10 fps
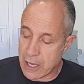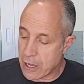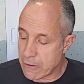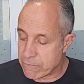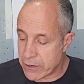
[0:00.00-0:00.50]

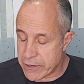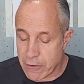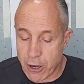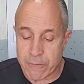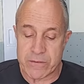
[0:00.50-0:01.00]
a very
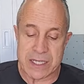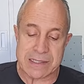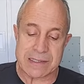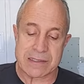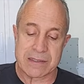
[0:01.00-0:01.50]

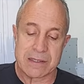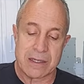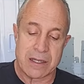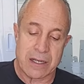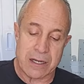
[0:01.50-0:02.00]
obvious
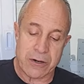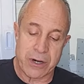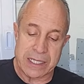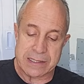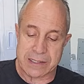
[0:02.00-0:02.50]

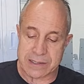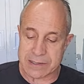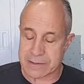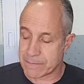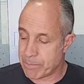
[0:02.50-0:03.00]

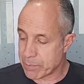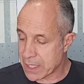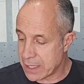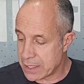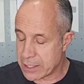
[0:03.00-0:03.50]
crisis.
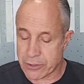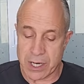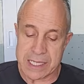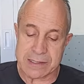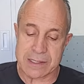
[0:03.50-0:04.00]
And the
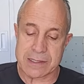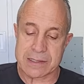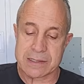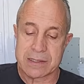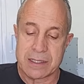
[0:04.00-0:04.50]
crisis